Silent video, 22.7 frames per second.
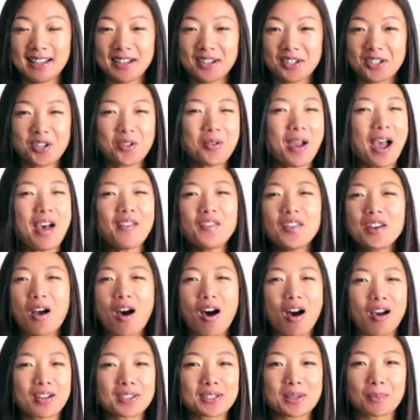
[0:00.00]
Do you have an
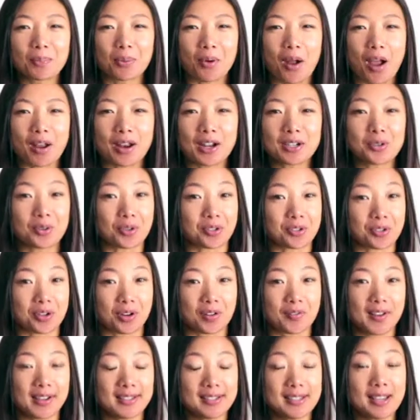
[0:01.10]
awesome product or
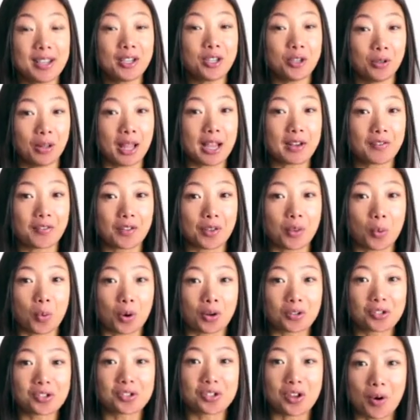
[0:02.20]
service you'd like for the
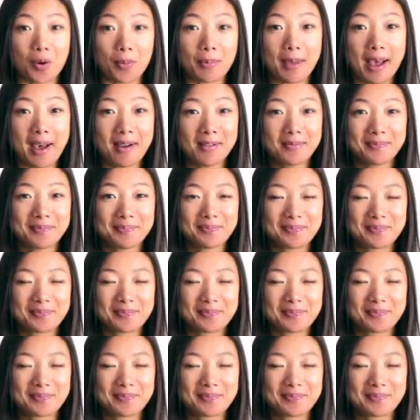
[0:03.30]
world to know about?